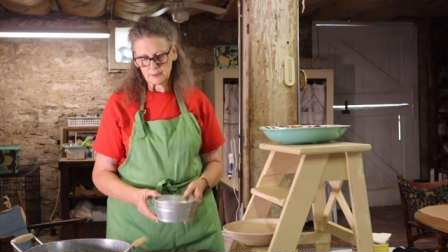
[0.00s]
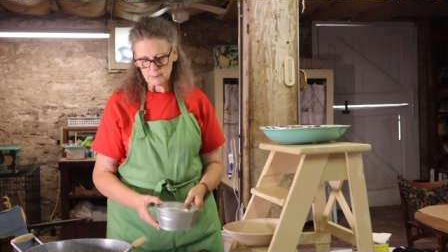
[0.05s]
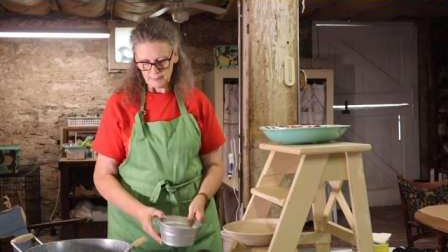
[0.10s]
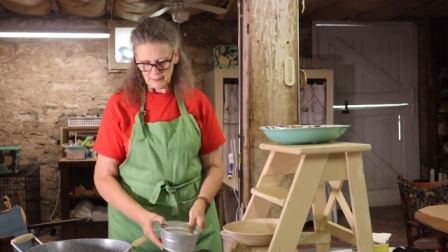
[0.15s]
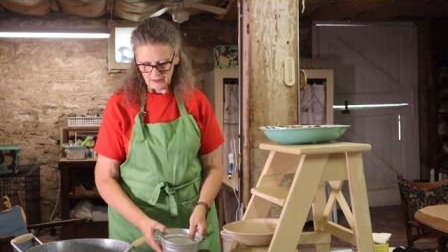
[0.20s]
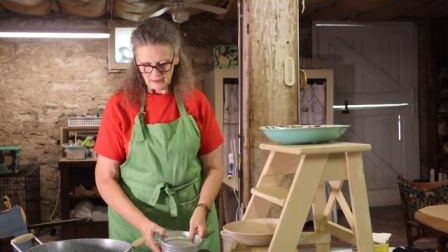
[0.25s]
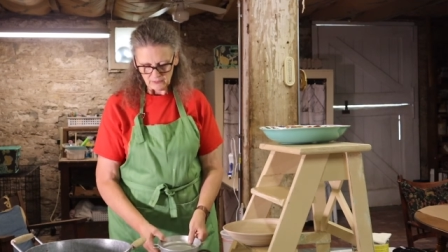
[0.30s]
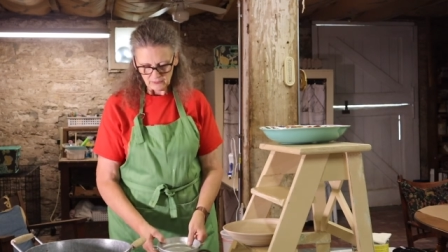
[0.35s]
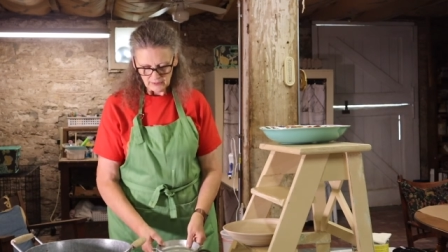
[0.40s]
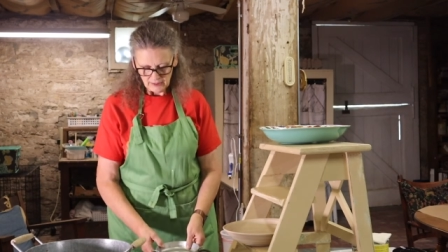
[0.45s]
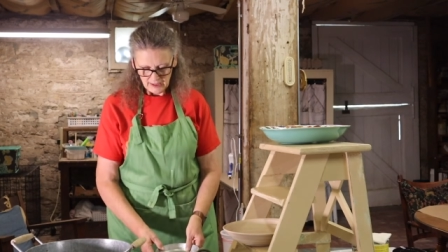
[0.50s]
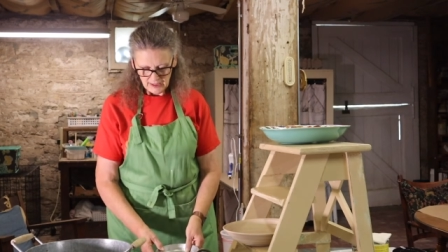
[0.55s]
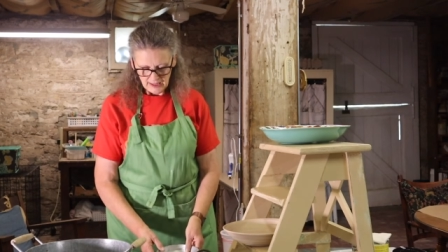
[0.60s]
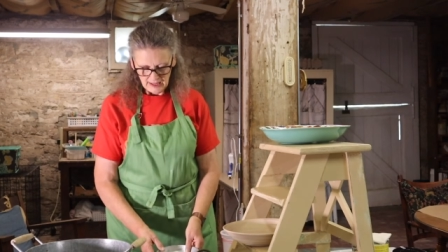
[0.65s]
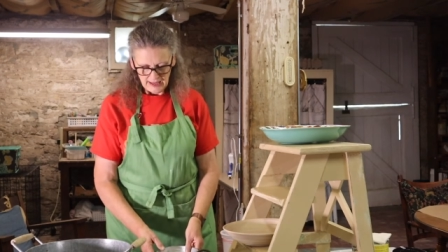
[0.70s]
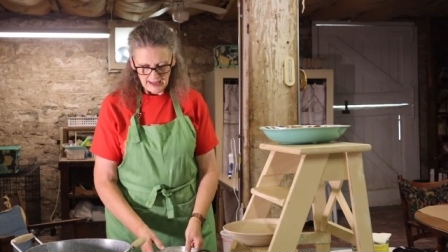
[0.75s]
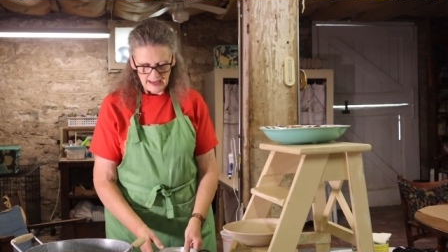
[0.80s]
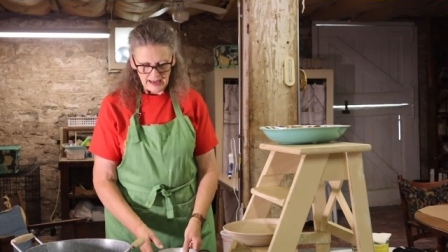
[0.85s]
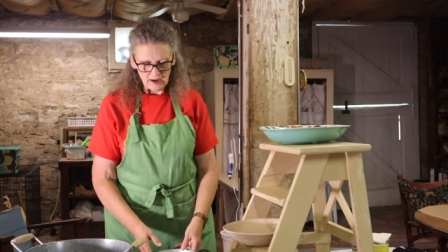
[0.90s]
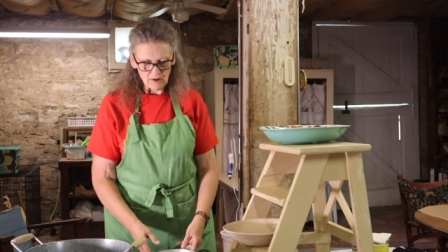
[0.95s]
about
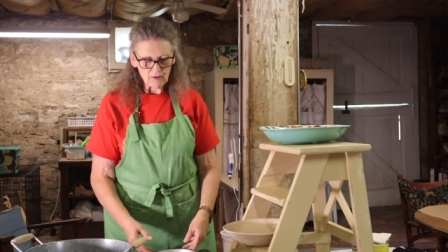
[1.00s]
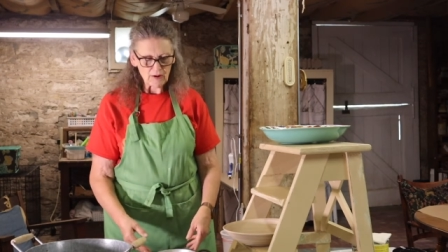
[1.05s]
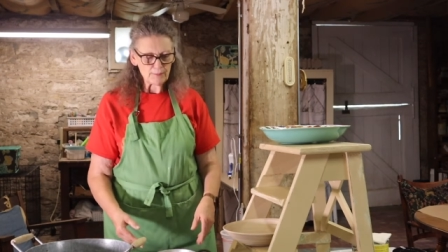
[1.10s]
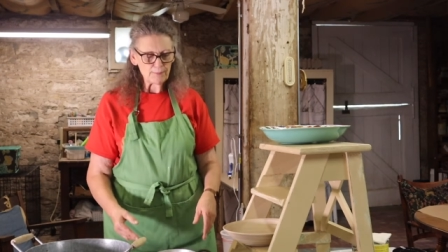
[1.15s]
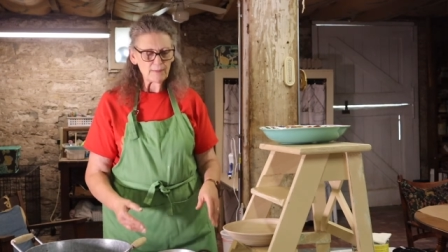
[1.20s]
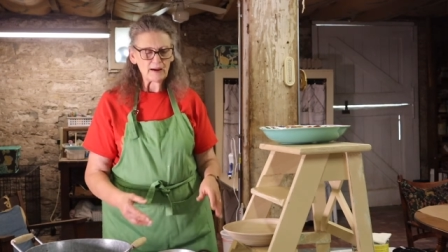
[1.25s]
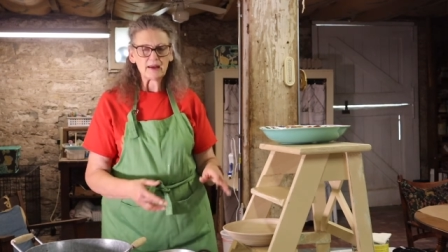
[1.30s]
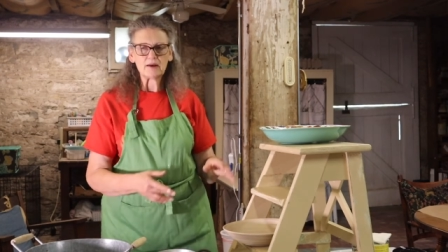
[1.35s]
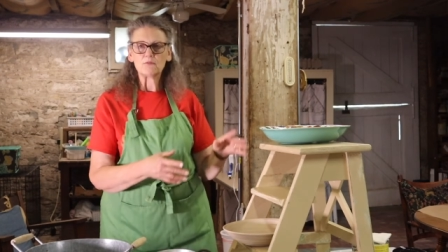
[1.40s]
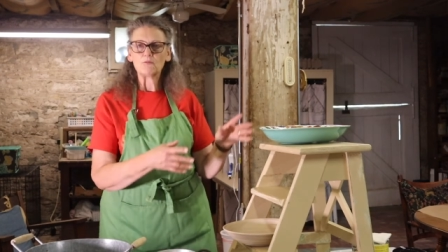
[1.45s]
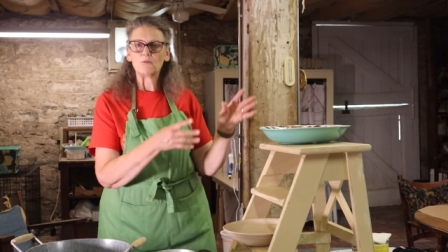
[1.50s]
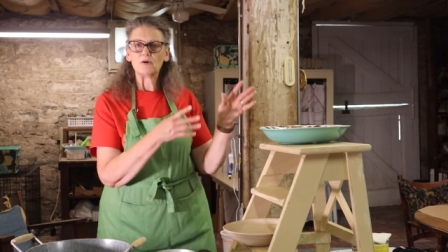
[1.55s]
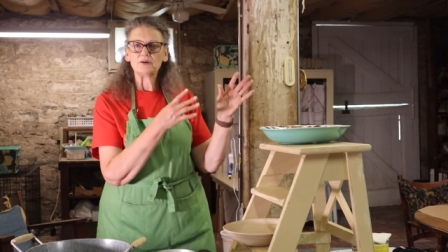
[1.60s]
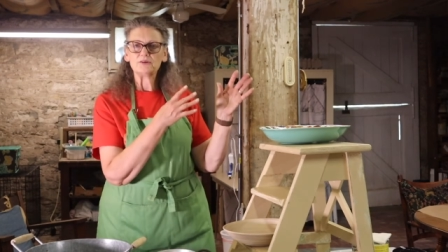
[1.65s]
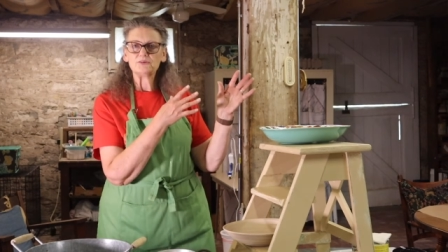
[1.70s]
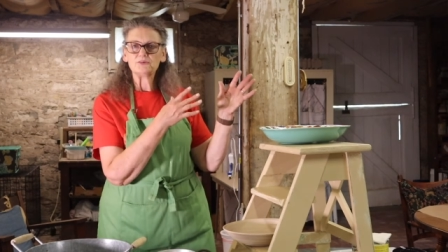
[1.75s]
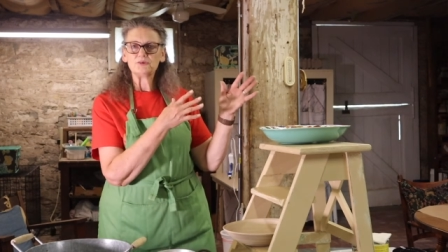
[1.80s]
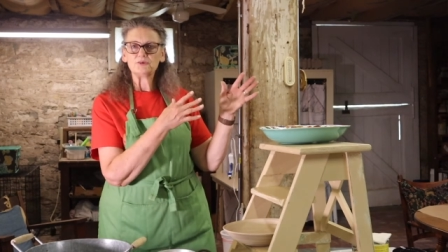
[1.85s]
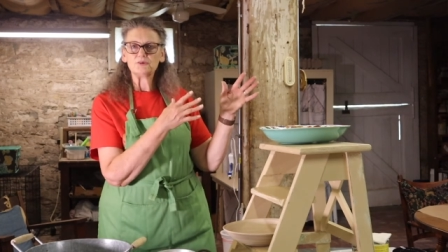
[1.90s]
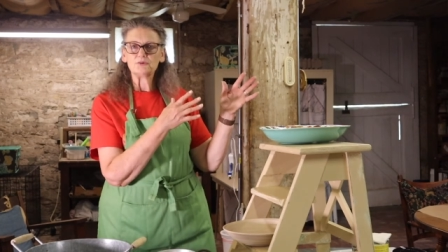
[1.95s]
how I might
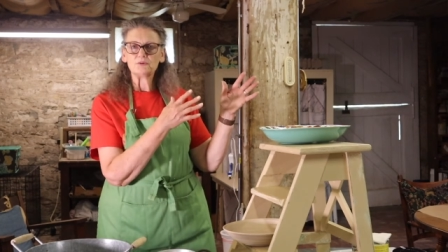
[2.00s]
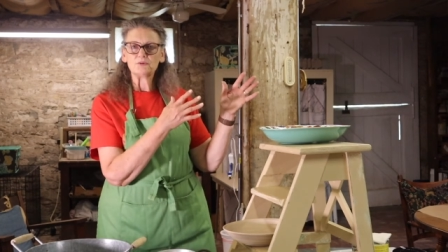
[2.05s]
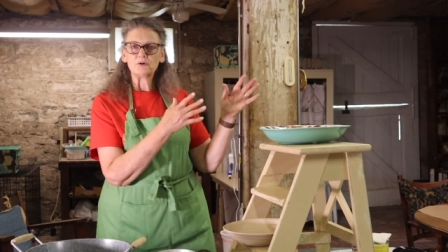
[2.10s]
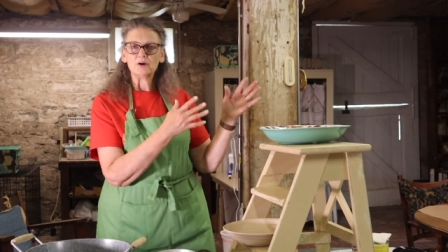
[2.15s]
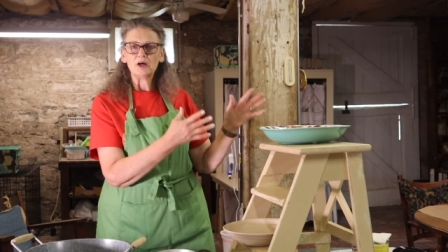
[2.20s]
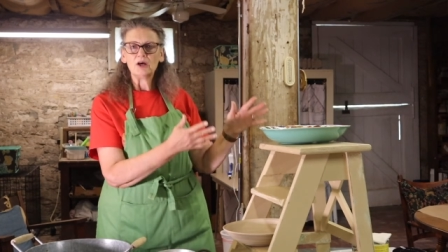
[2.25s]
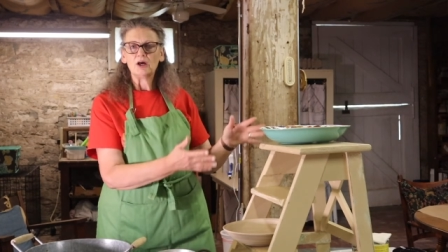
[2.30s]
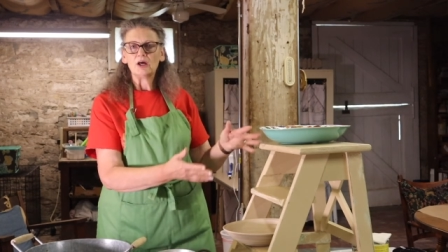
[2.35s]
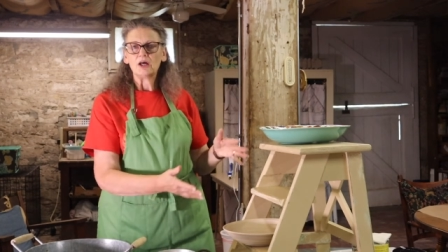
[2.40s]
want to